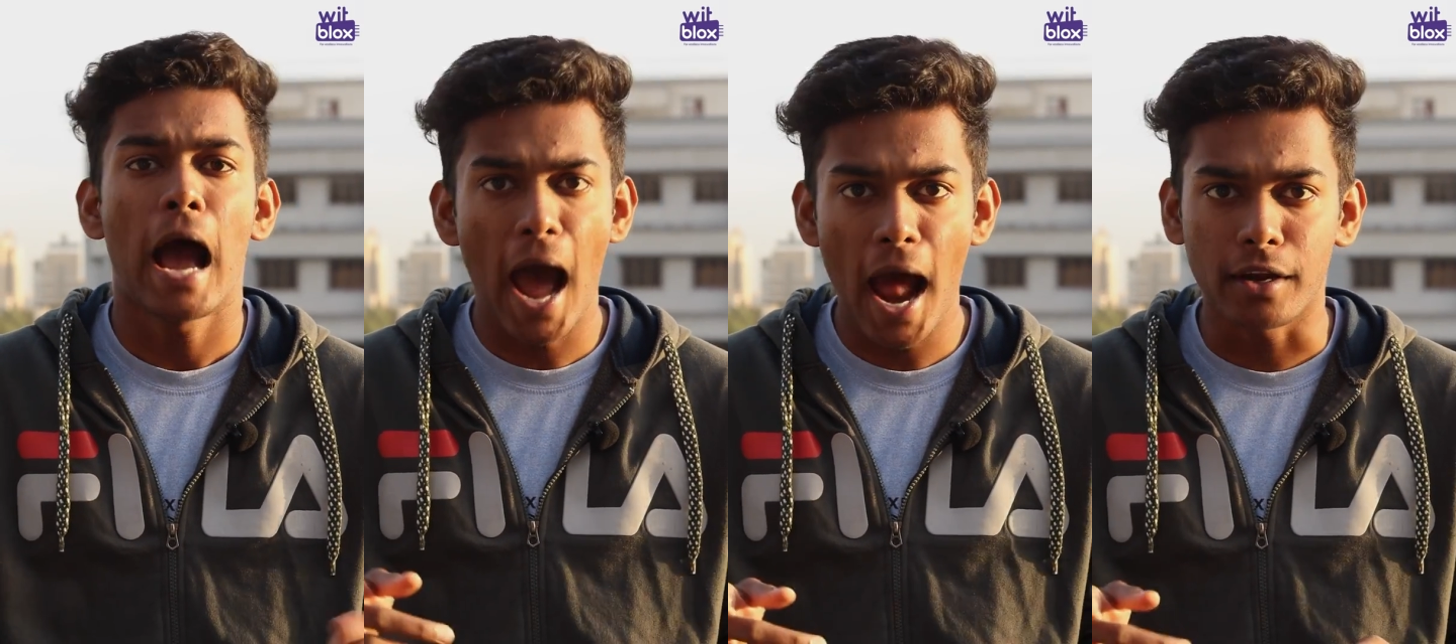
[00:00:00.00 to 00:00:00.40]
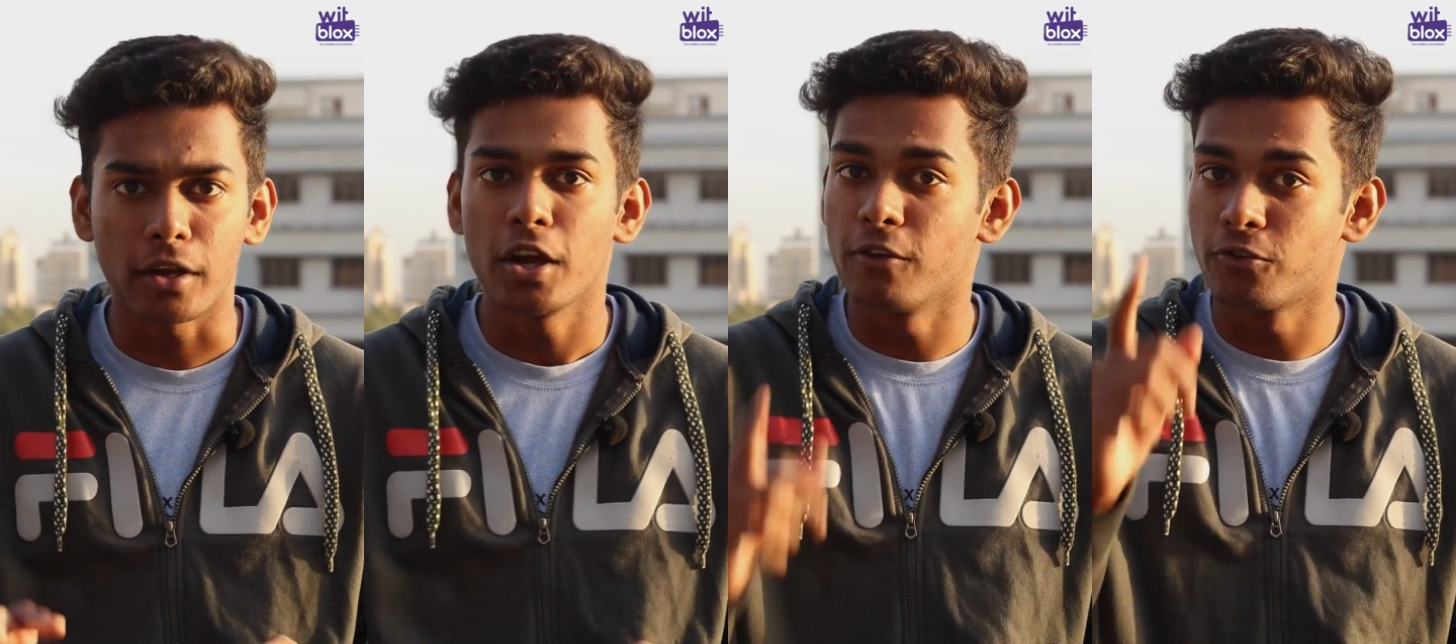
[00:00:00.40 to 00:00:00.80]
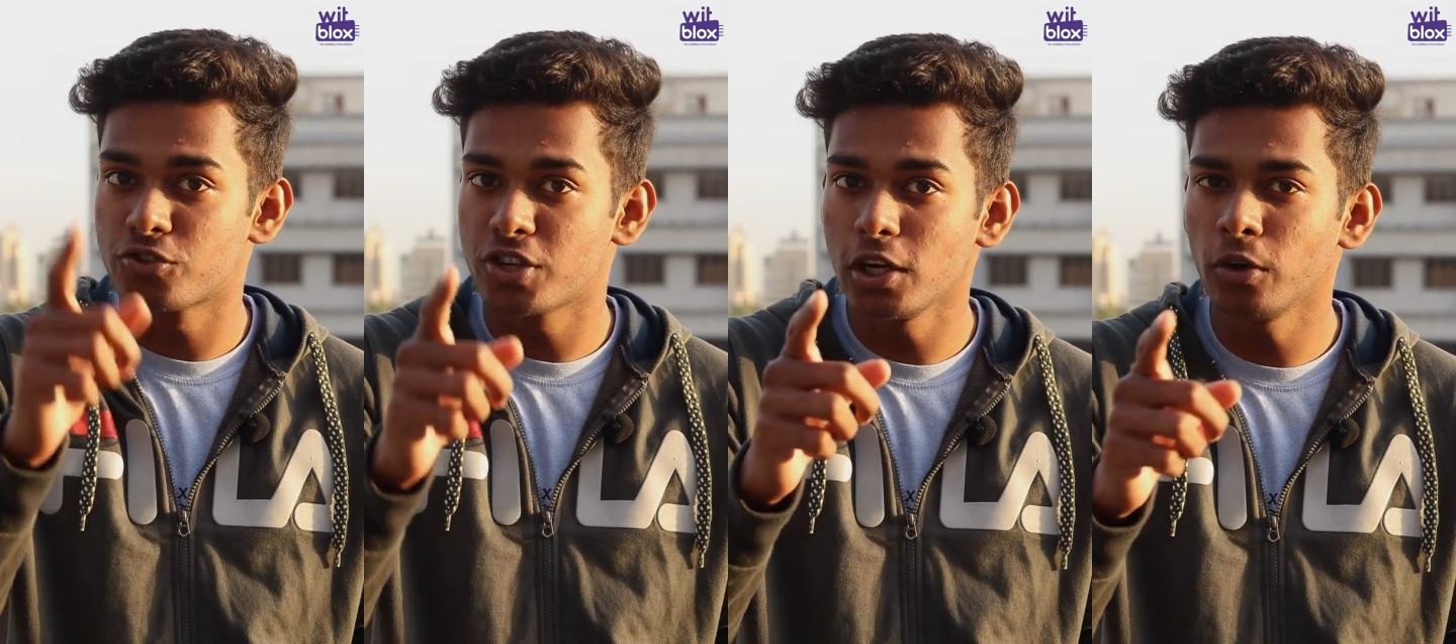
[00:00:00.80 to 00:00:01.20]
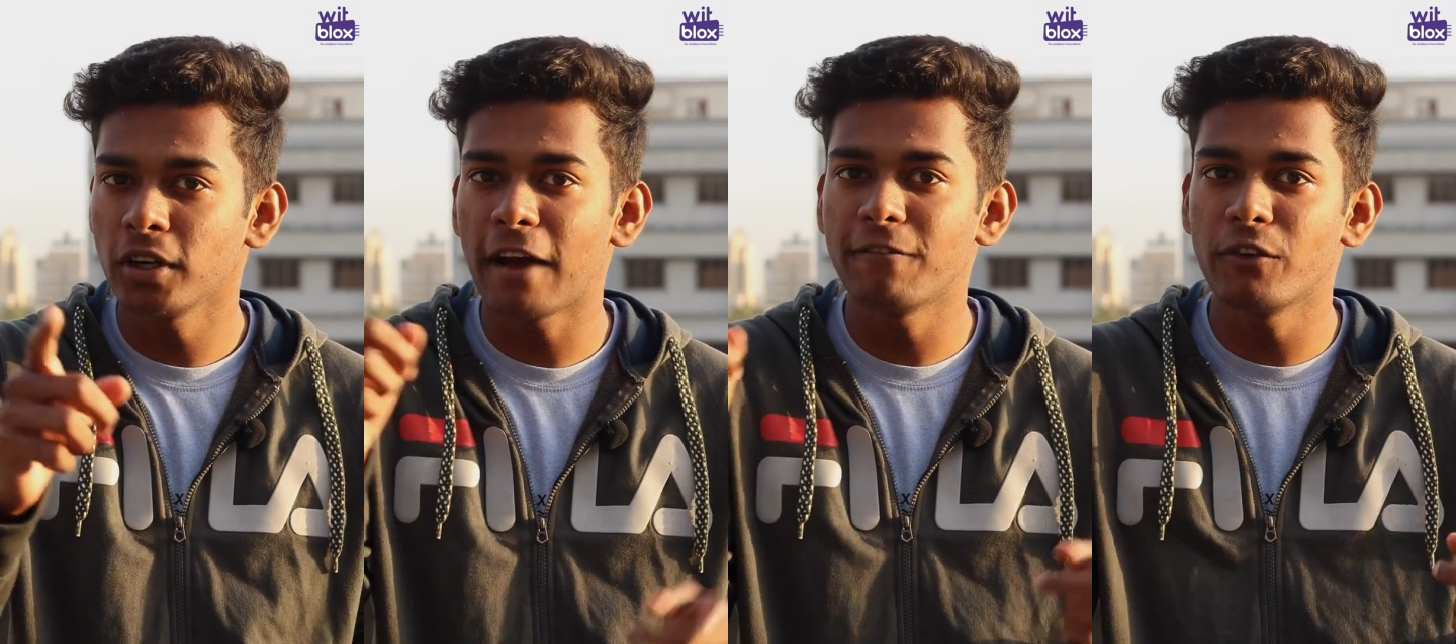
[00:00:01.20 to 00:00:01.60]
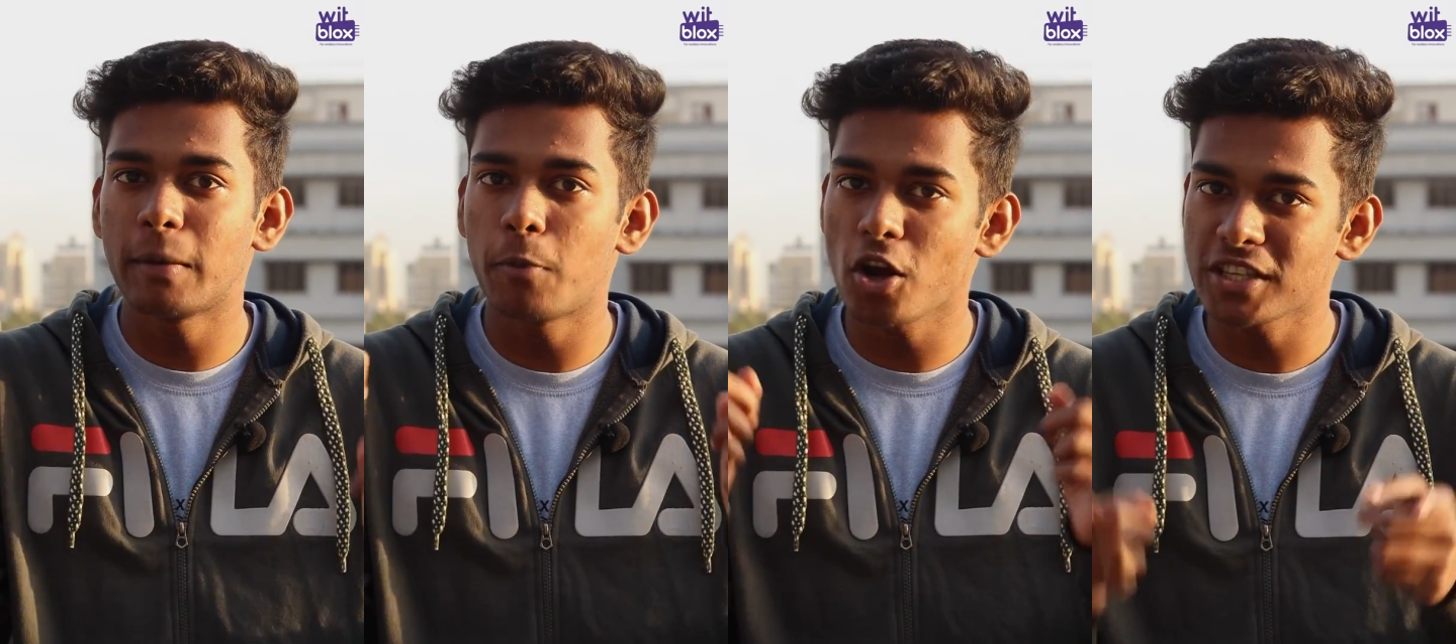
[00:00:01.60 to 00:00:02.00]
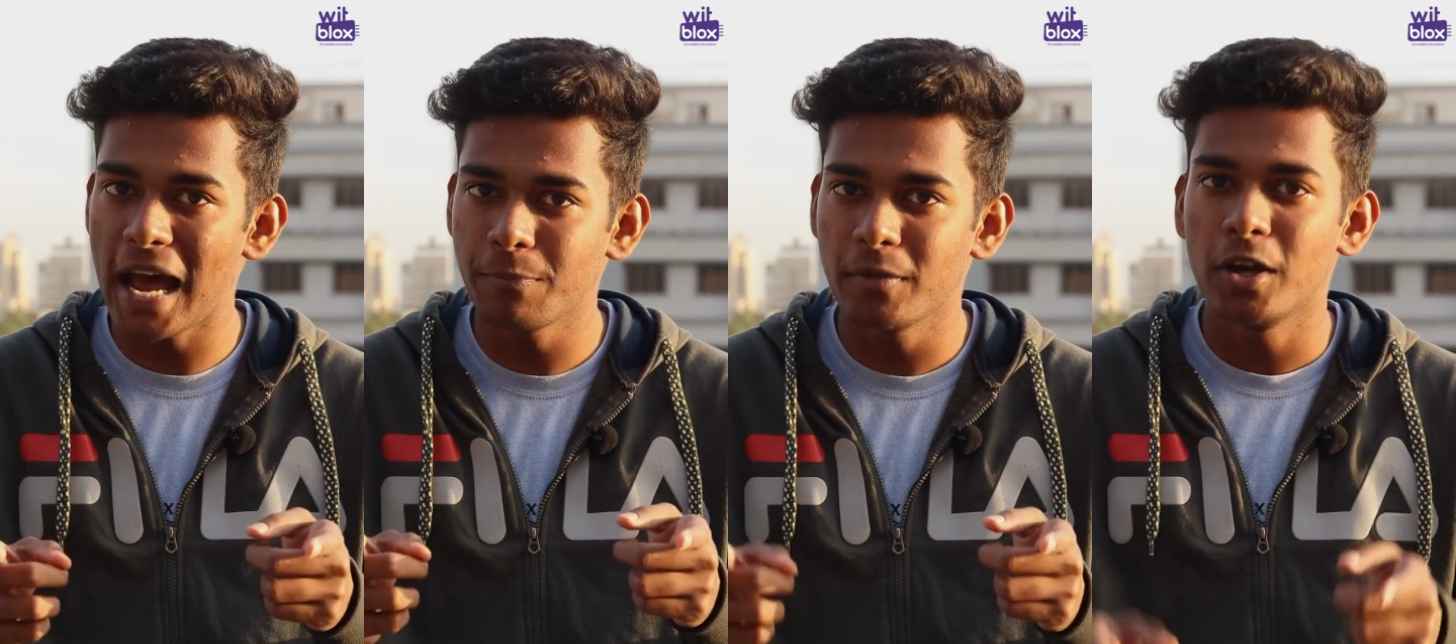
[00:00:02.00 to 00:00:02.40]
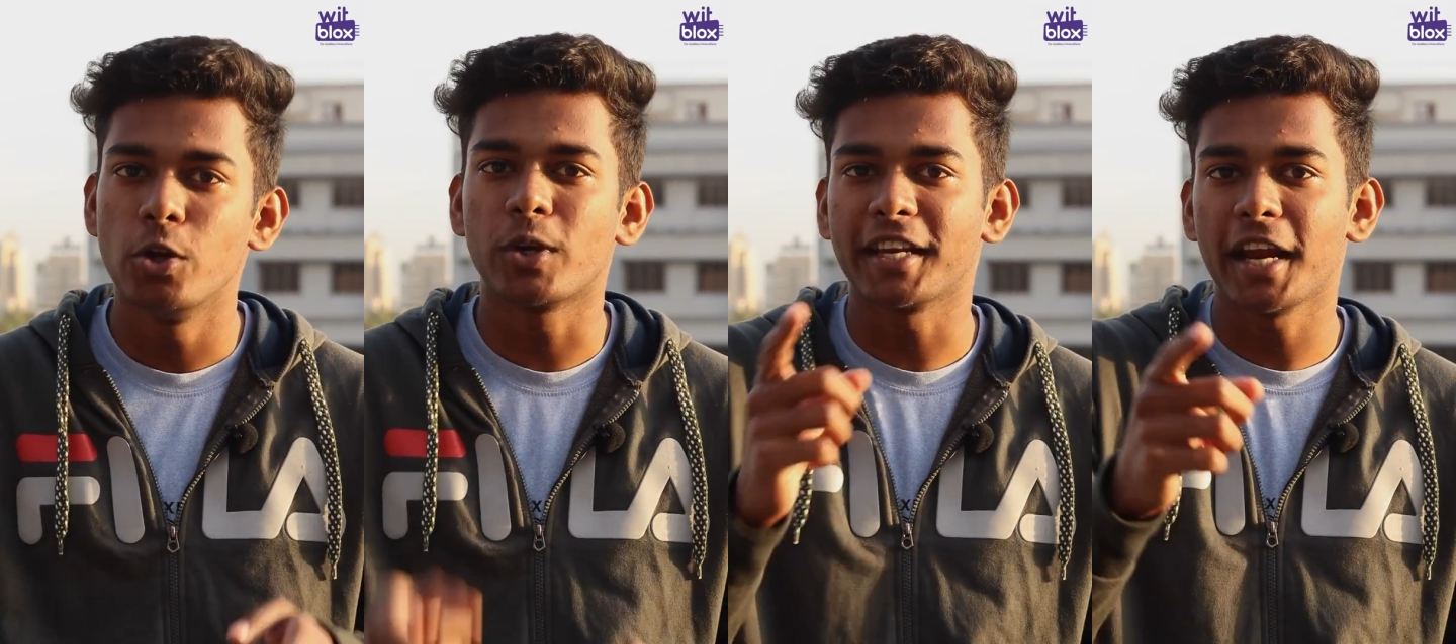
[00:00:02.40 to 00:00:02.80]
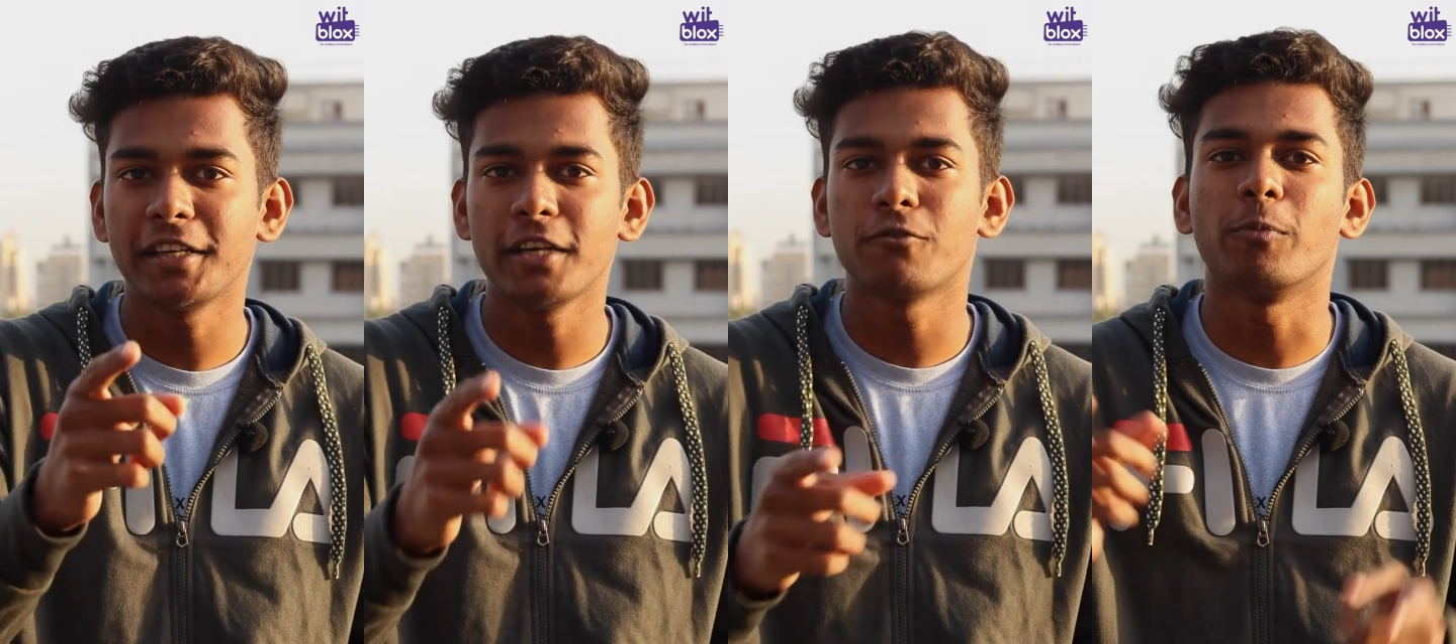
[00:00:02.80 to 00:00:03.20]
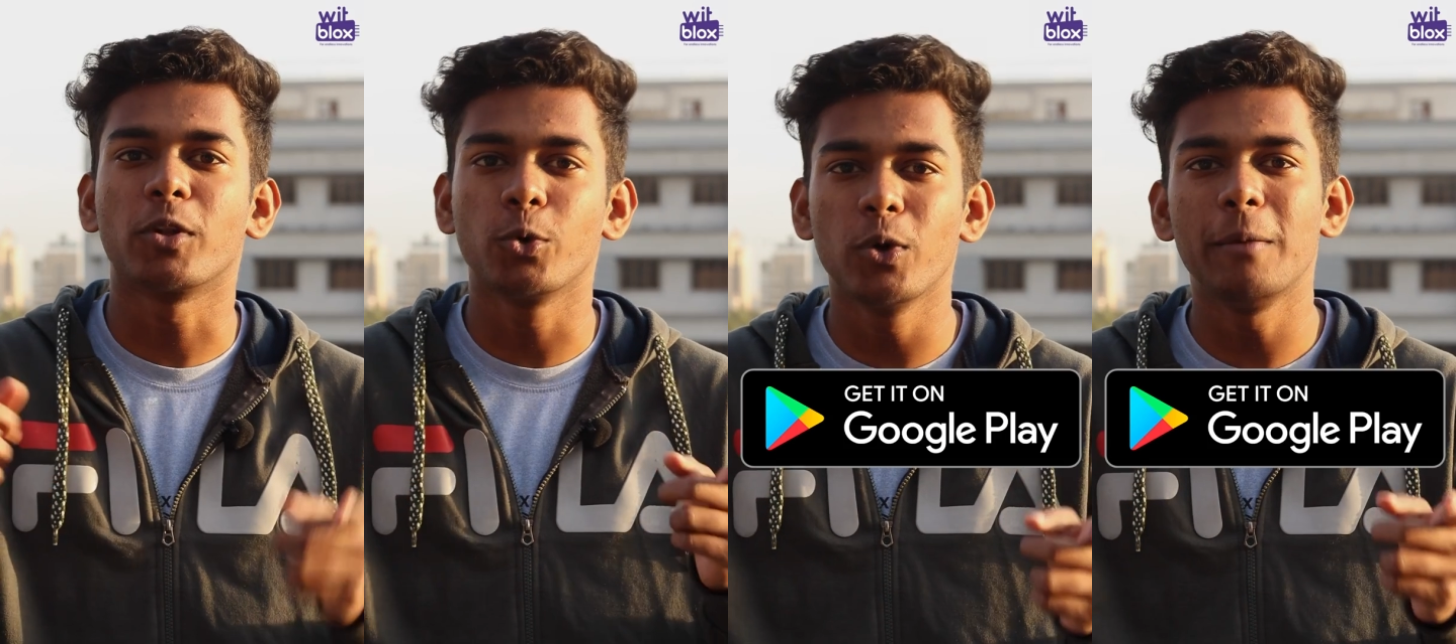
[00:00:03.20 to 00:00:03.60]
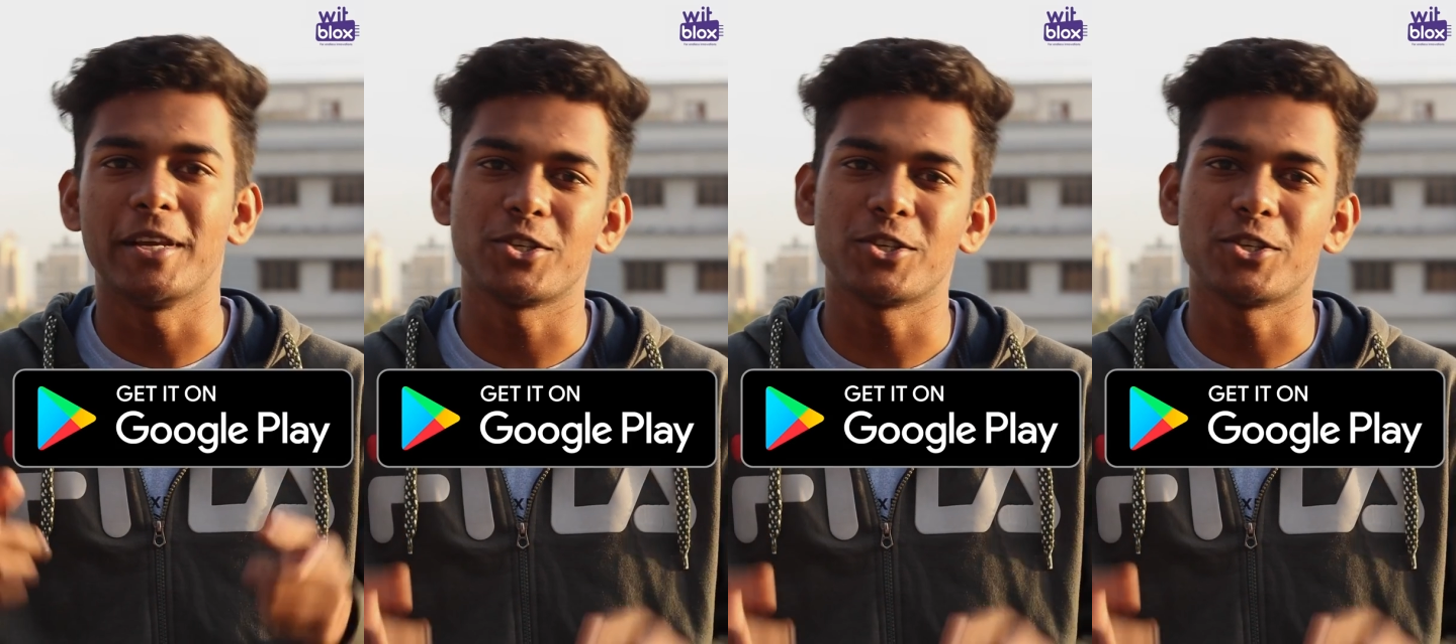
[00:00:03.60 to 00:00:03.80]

And if you still don't have the VidBlocks app, you can get it from the Google Play